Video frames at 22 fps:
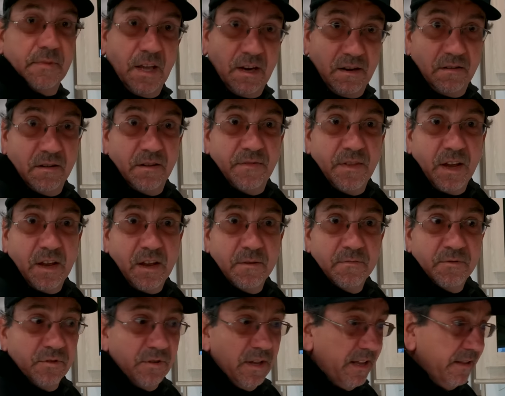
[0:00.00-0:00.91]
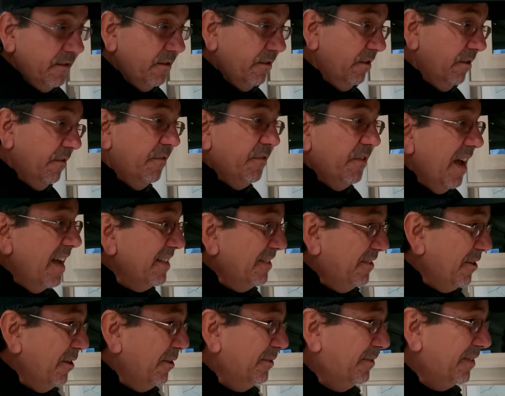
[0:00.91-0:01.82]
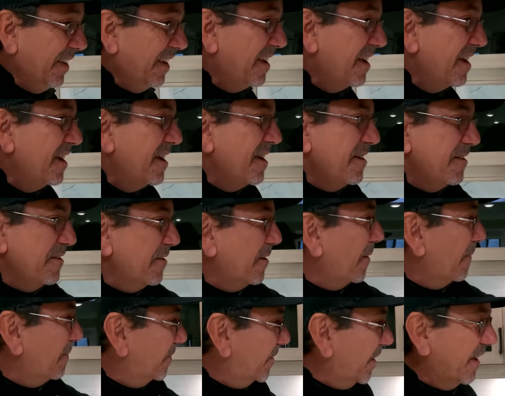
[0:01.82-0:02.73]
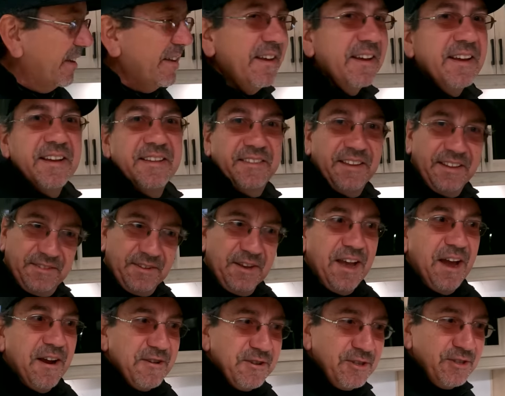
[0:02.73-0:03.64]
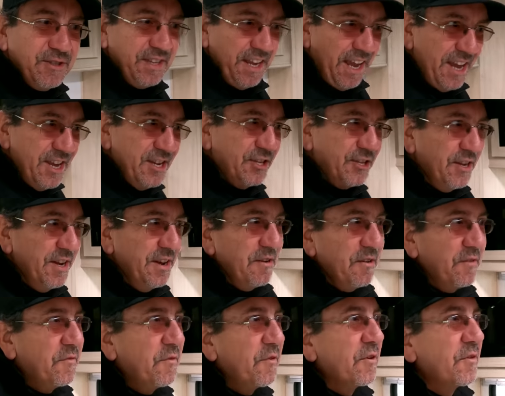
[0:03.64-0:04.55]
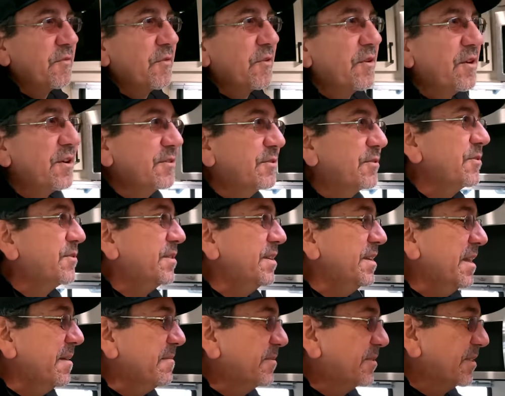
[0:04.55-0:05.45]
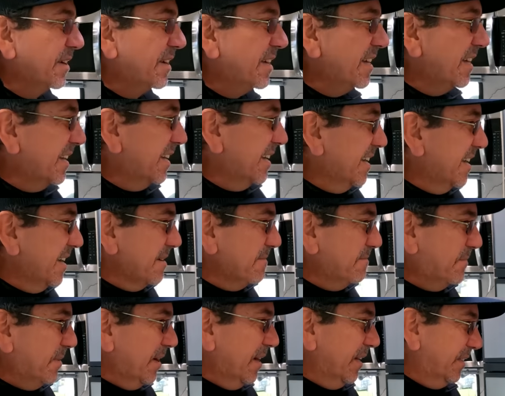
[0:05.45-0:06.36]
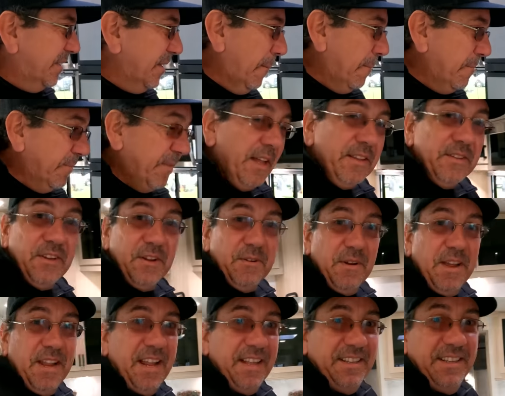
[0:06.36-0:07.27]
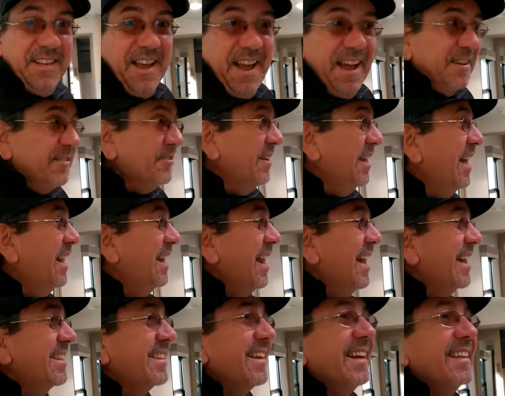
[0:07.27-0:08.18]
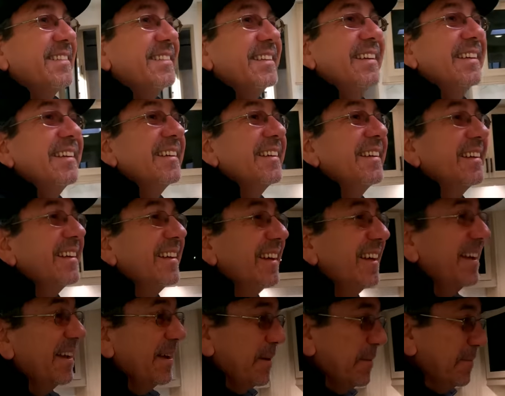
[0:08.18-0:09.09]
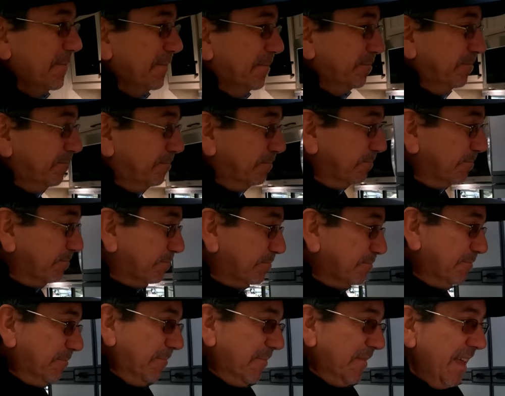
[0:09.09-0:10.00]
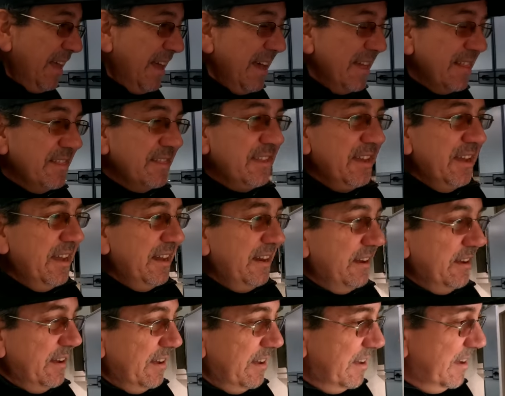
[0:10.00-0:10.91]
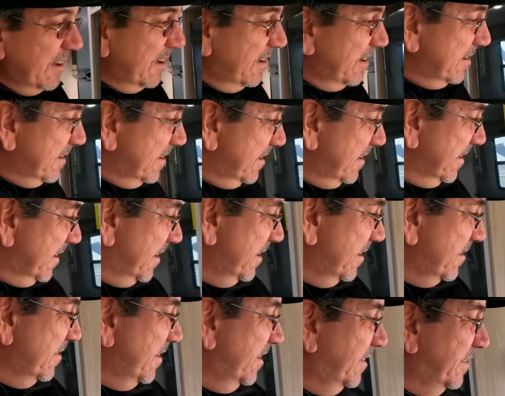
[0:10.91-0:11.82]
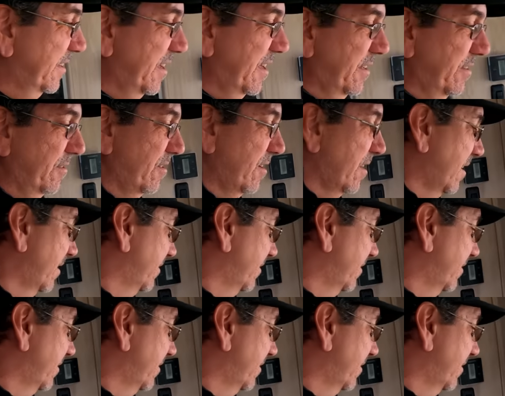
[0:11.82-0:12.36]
I don't know if that comes standard or if that's just they are staged here for us to see them. So, but that's a great idea, actually. I like that. And then here at the end you